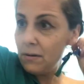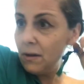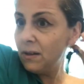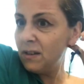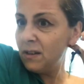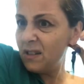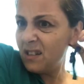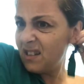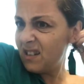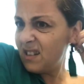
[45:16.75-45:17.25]

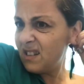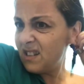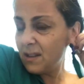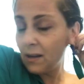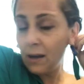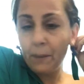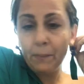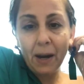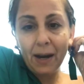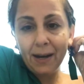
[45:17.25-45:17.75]
It's
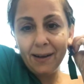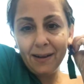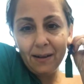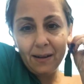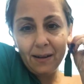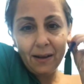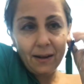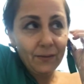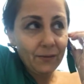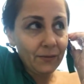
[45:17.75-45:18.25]
just, I
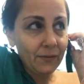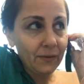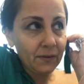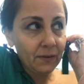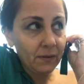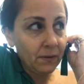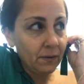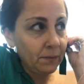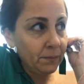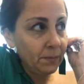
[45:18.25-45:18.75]
didn't get
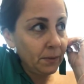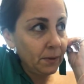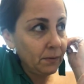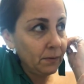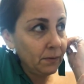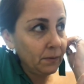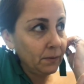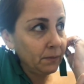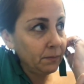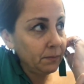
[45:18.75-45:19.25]
physical
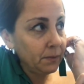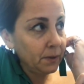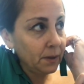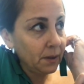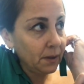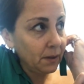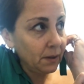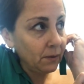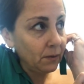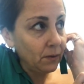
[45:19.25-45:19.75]
abuse
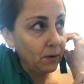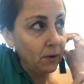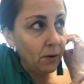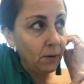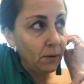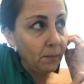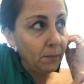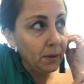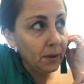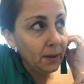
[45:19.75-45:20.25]
with
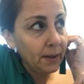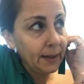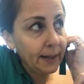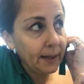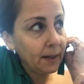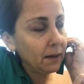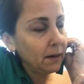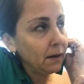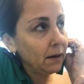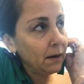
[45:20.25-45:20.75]
alcohol, but
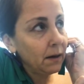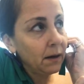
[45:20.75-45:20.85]
like